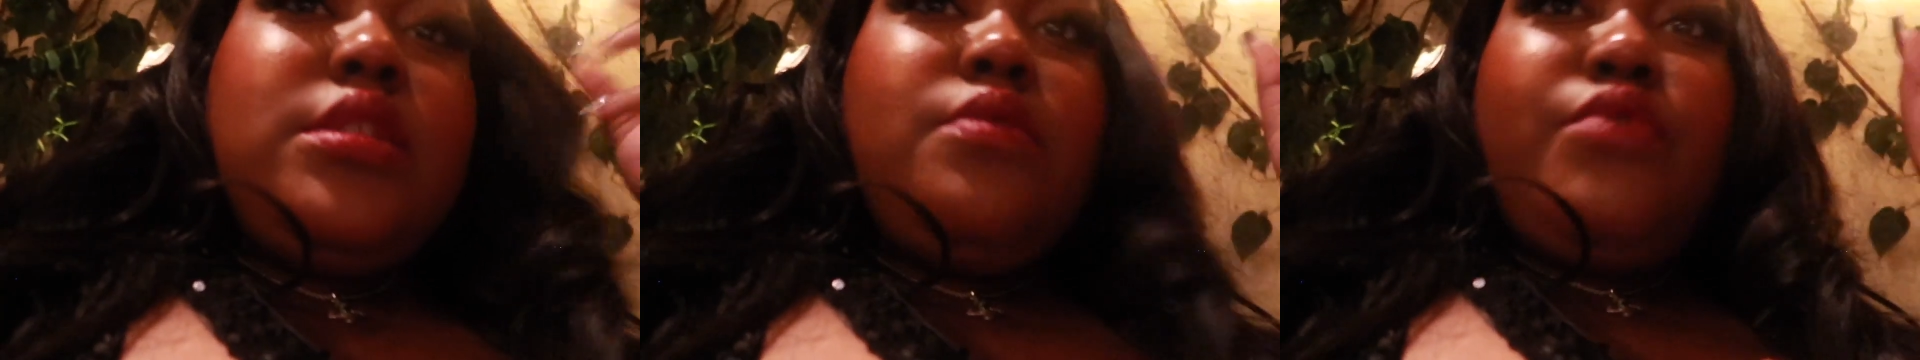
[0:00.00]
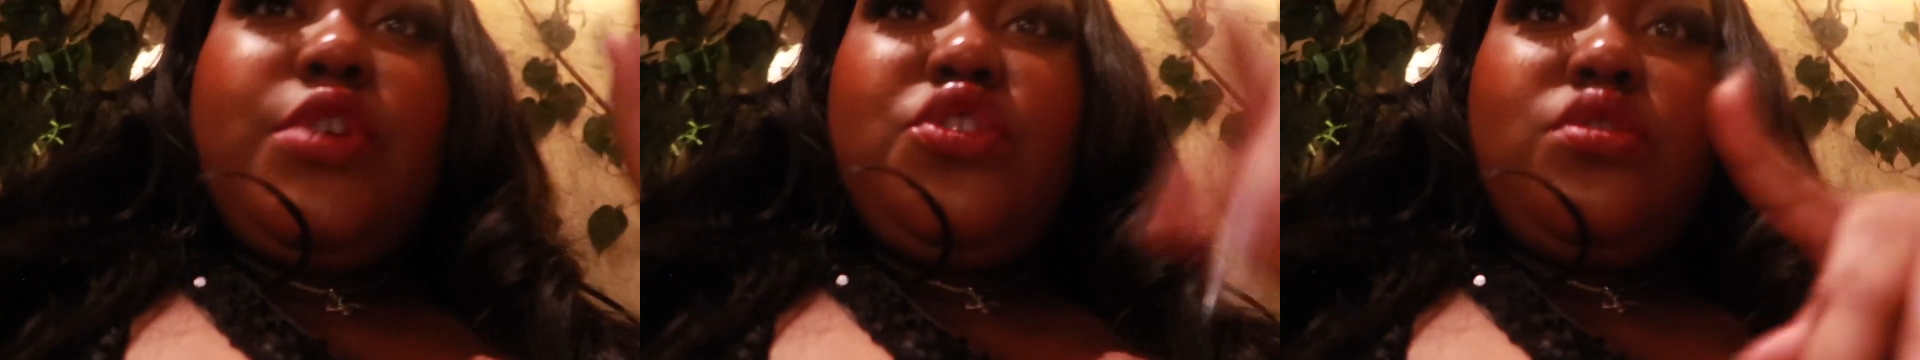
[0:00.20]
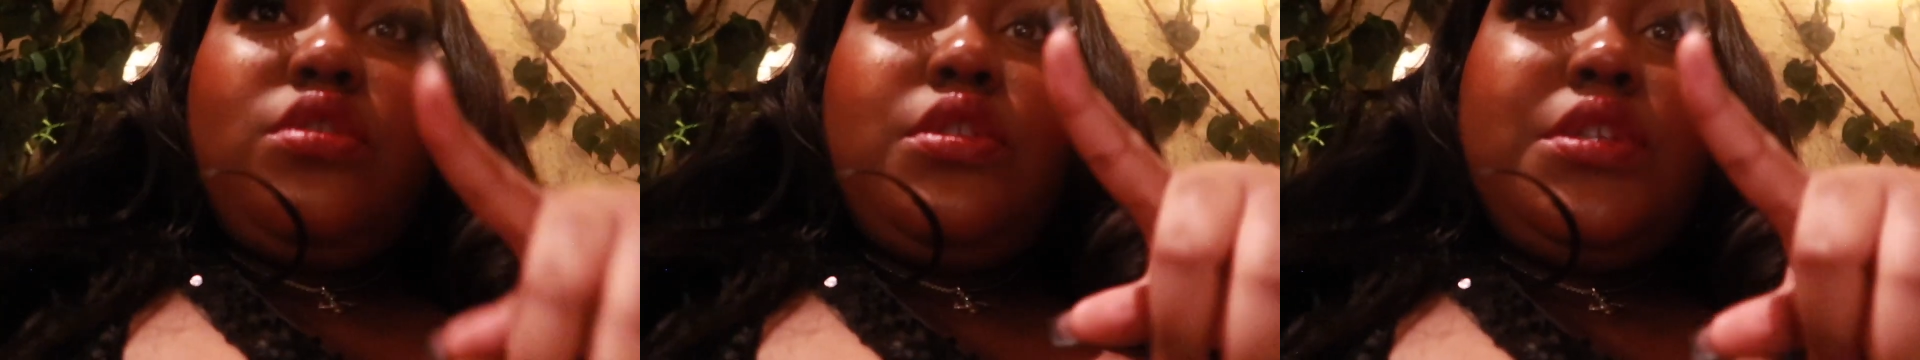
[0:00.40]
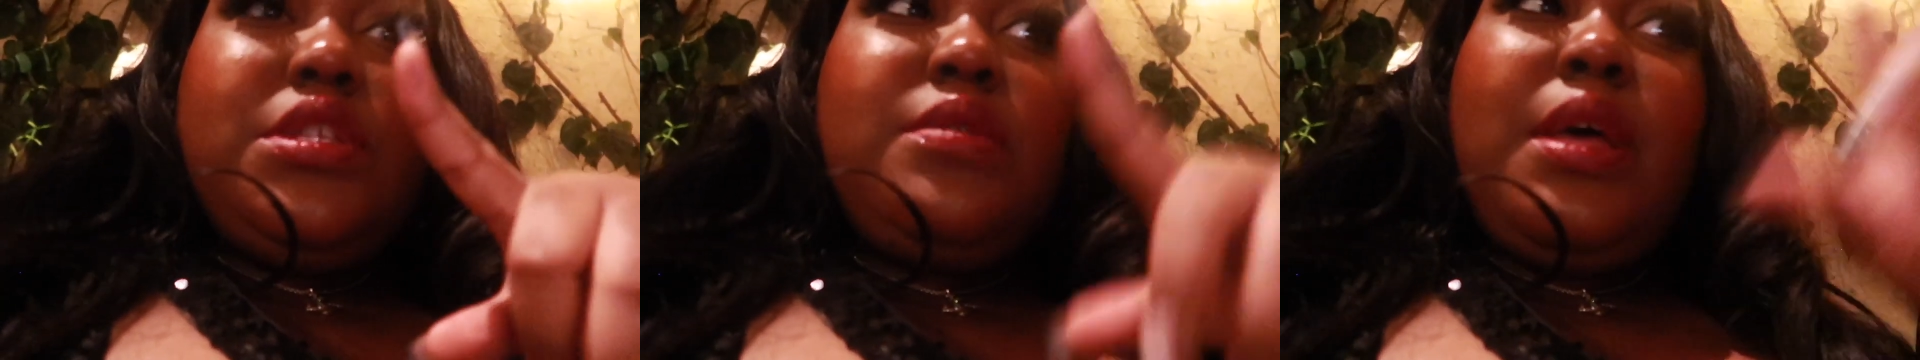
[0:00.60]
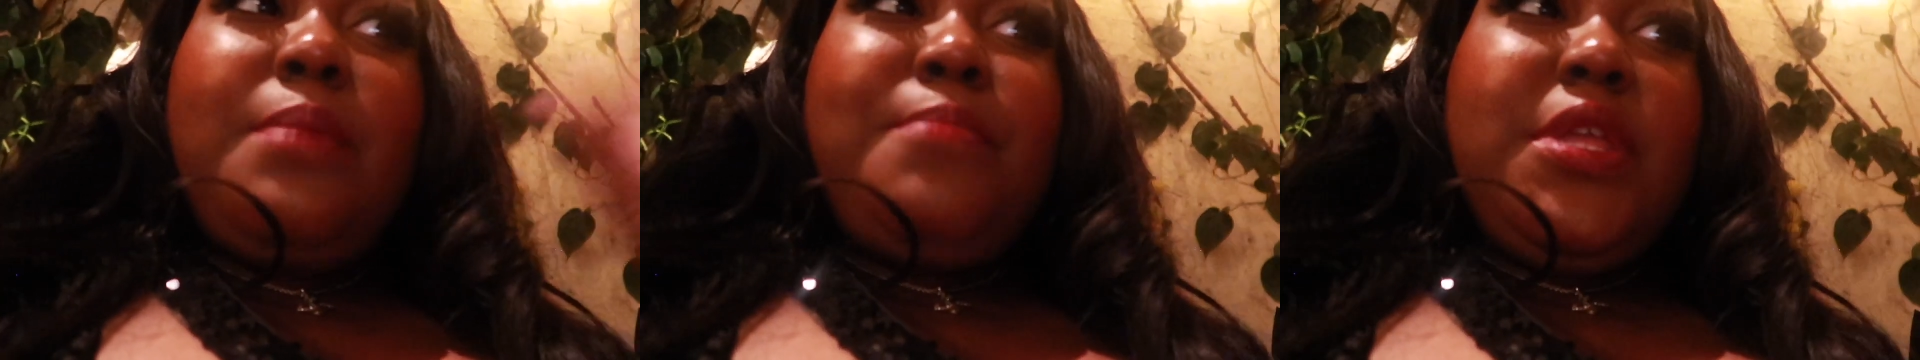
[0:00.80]
the restaurant
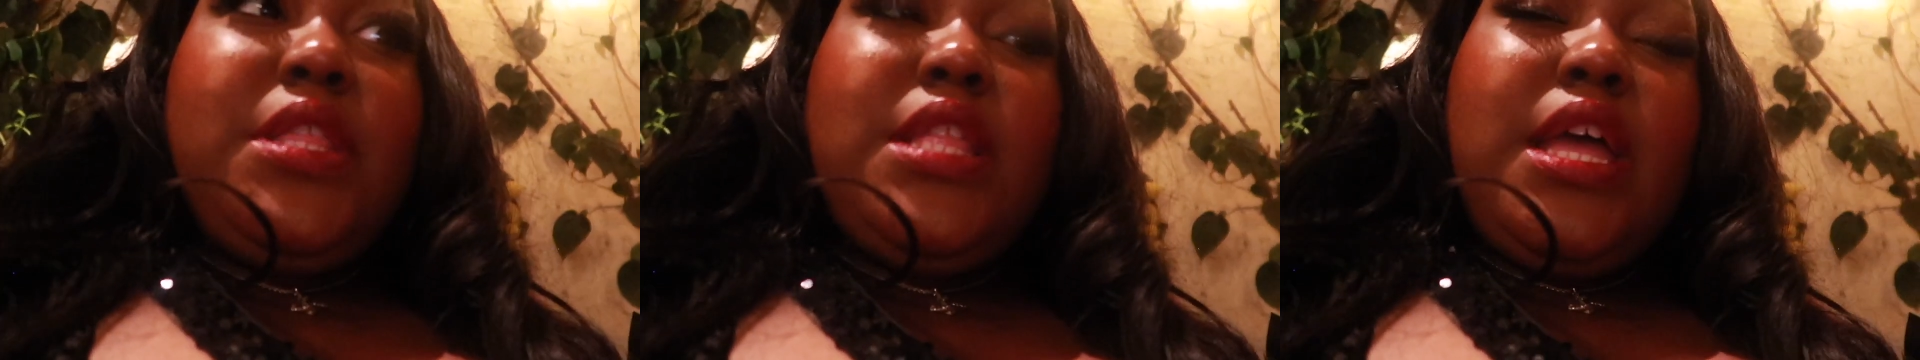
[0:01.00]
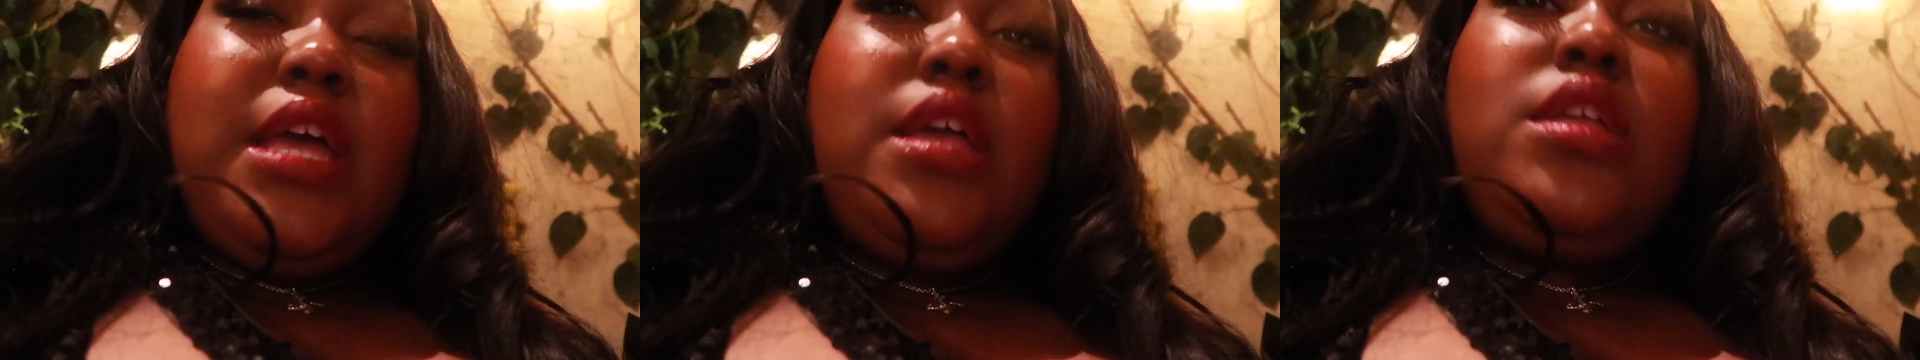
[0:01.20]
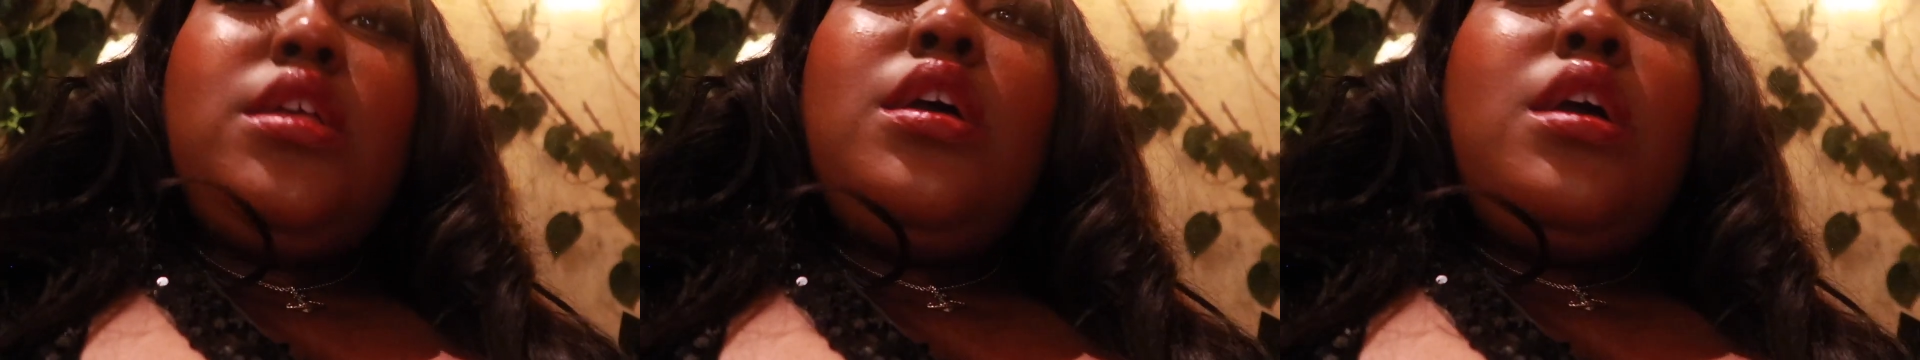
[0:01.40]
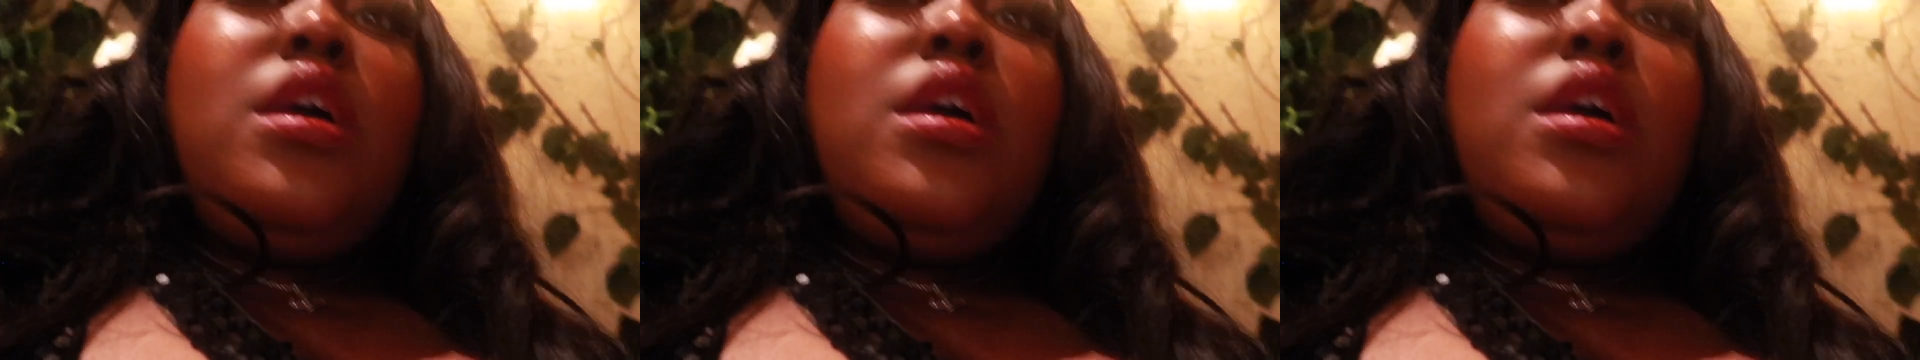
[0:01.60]
closes at midnight